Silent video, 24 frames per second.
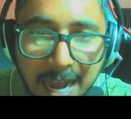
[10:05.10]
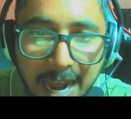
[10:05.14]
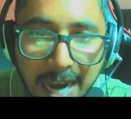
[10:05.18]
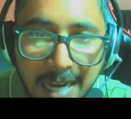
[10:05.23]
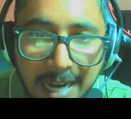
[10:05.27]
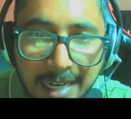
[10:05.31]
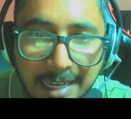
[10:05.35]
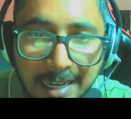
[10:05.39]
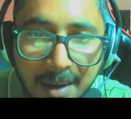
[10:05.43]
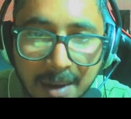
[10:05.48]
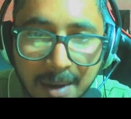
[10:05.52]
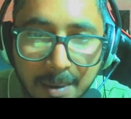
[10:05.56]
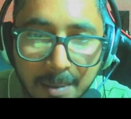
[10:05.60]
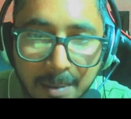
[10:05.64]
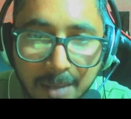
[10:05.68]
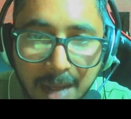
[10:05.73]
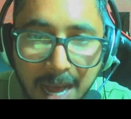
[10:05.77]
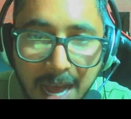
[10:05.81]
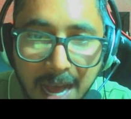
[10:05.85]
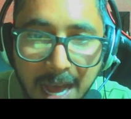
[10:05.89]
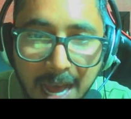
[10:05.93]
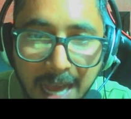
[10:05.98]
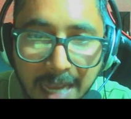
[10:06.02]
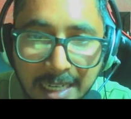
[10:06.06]

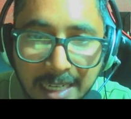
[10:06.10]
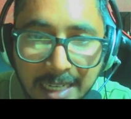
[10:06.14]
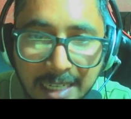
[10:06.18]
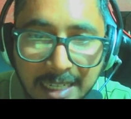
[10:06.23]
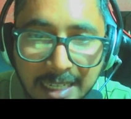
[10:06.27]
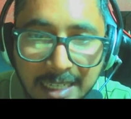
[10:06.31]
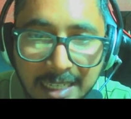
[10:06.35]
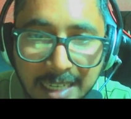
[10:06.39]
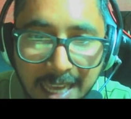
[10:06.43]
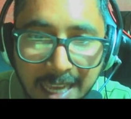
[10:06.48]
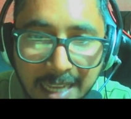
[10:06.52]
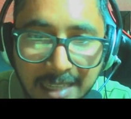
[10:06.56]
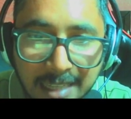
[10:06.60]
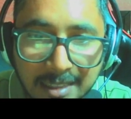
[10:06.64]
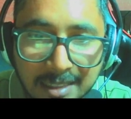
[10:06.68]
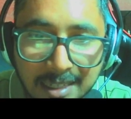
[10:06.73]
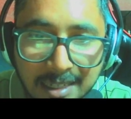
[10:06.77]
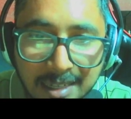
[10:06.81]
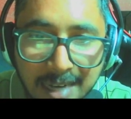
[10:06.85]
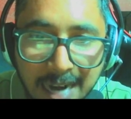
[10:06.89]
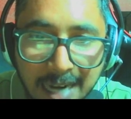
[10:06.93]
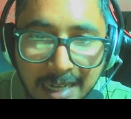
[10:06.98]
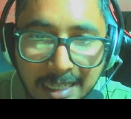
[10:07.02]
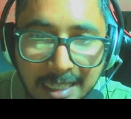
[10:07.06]
I take
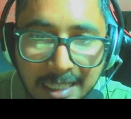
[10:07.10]
the right